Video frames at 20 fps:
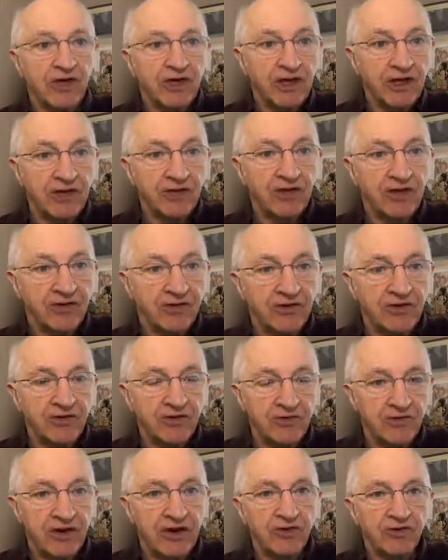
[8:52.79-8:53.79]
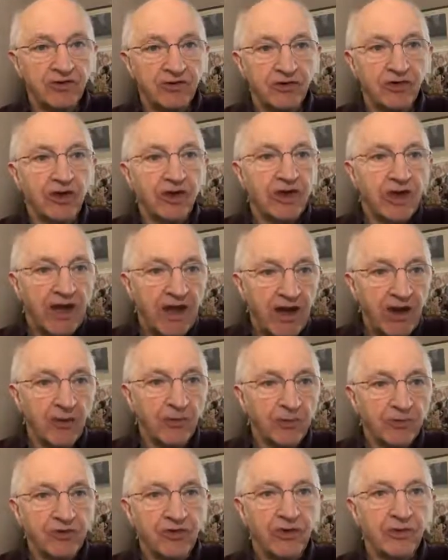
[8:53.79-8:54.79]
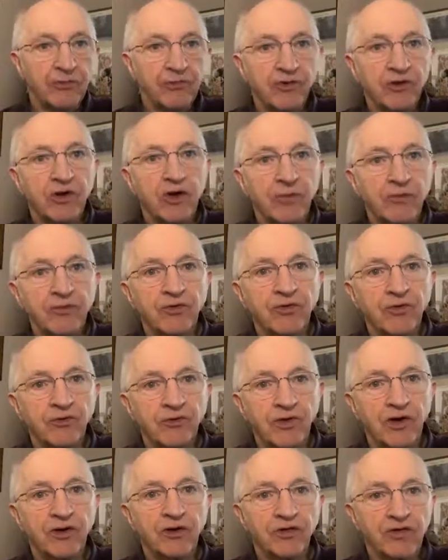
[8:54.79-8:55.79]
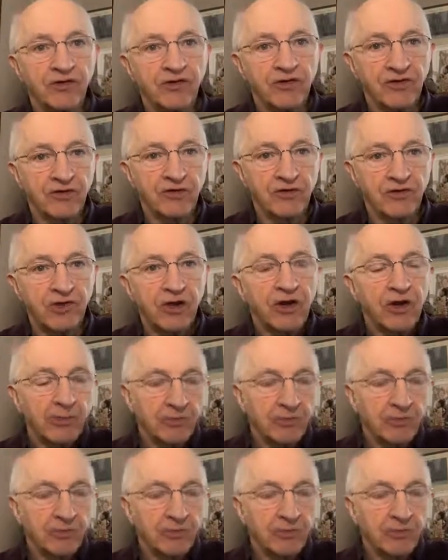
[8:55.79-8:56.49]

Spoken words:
in that interaction helps them to come to the right decision.